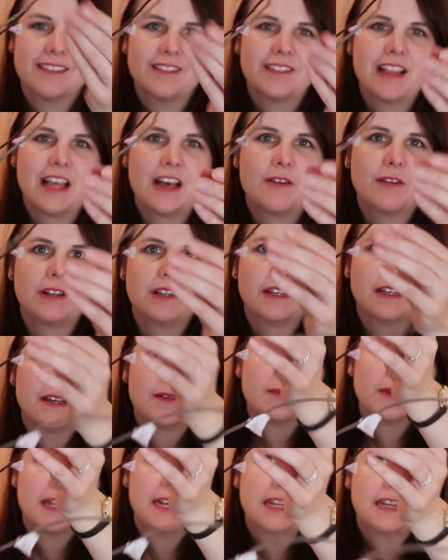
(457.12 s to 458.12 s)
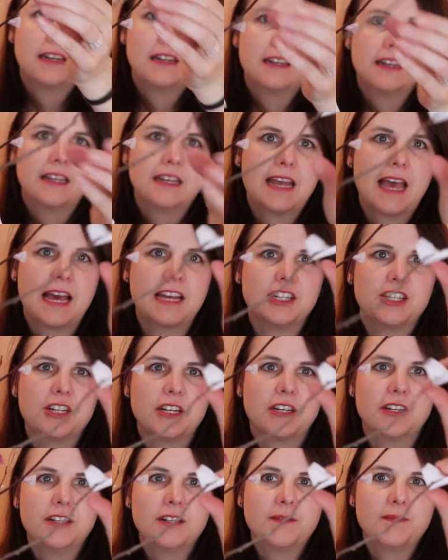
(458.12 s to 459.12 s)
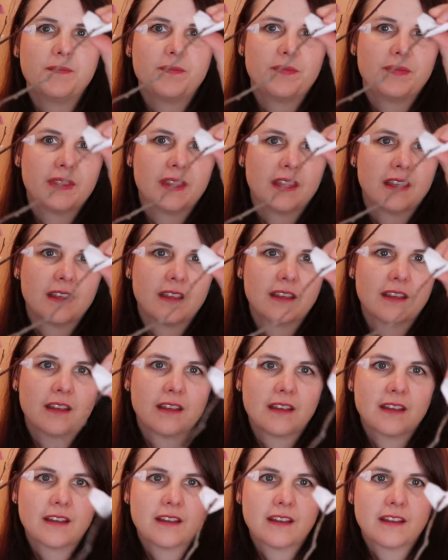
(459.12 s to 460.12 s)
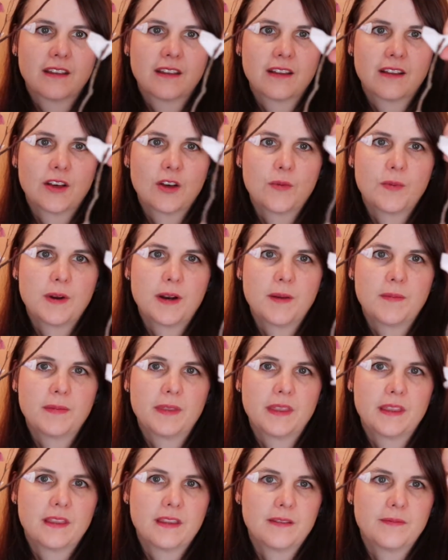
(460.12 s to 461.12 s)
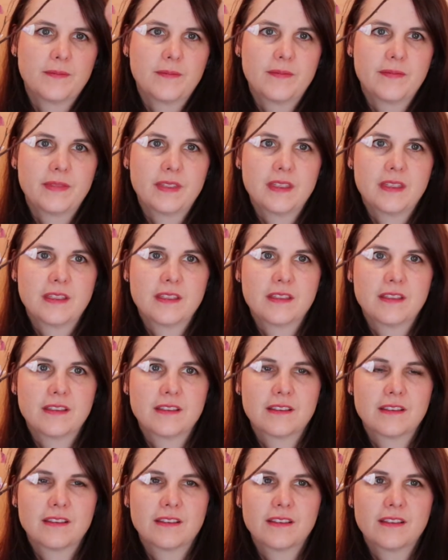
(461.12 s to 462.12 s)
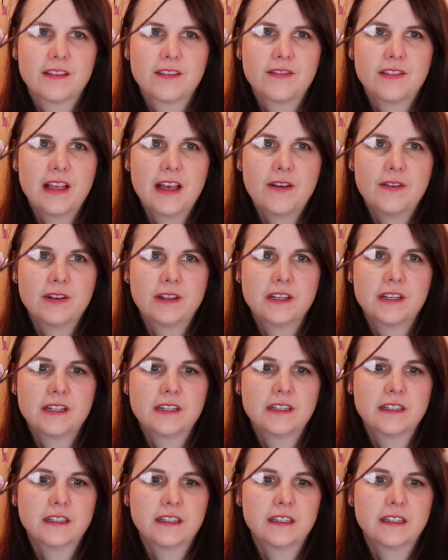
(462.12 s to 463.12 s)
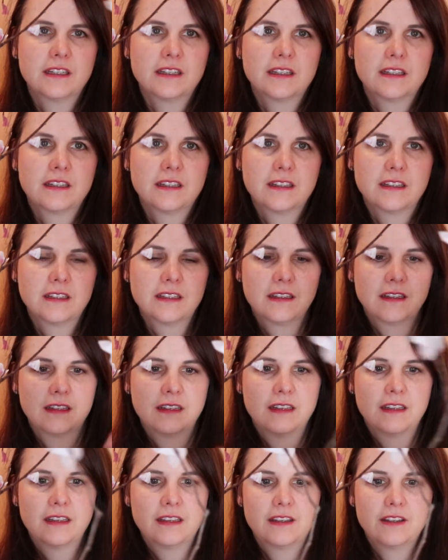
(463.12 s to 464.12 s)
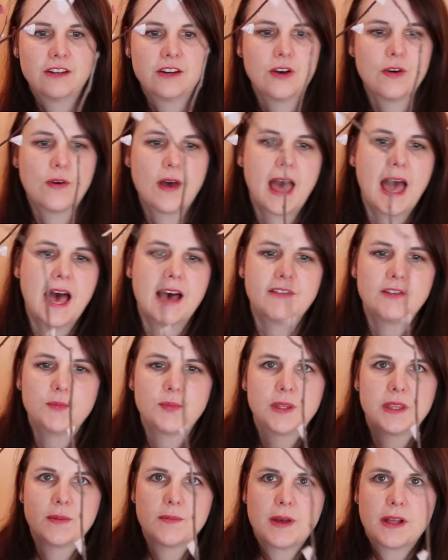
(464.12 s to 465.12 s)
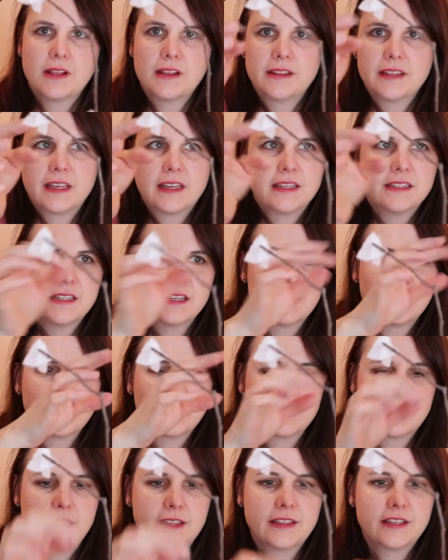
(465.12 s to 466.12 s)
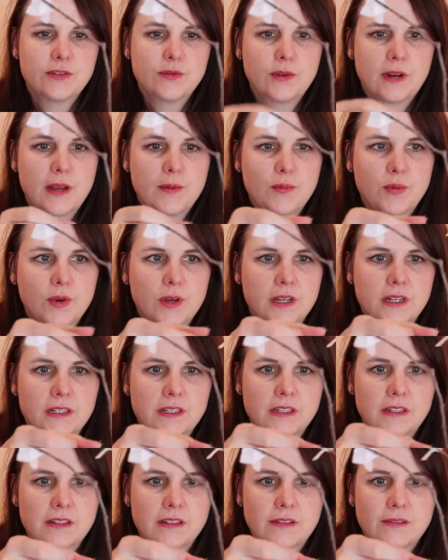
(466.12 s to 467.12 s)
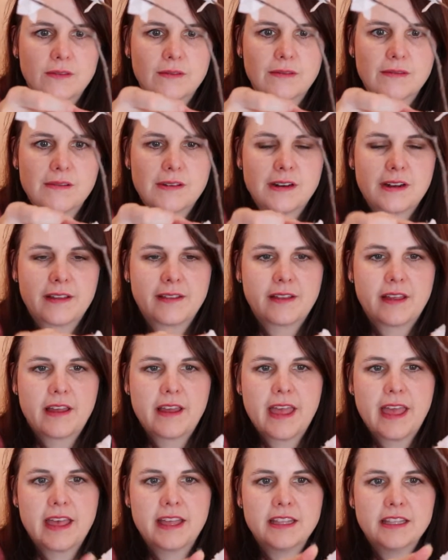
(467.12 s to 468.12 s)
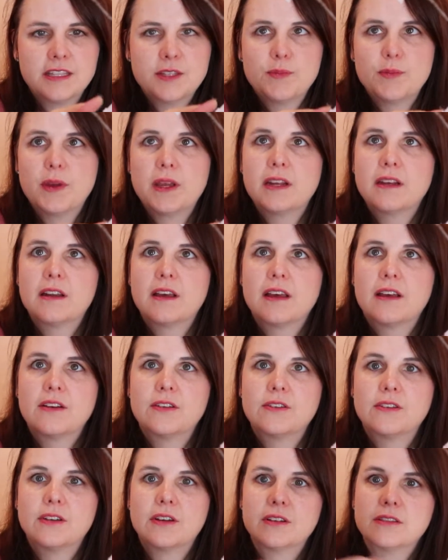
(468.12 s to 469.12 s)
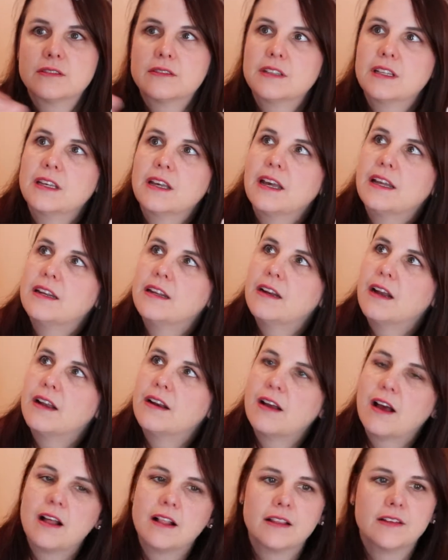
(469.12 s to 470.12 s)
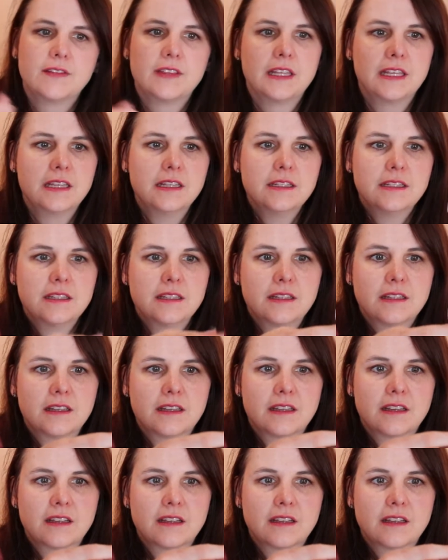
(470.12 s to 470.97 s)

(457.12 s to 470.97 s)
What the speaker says: flower look. I'm getting attached here. Open up the flower look. You don't have to put them all on the ends. I noticed on this one I put one on the ends, but I don't think I did on all of these.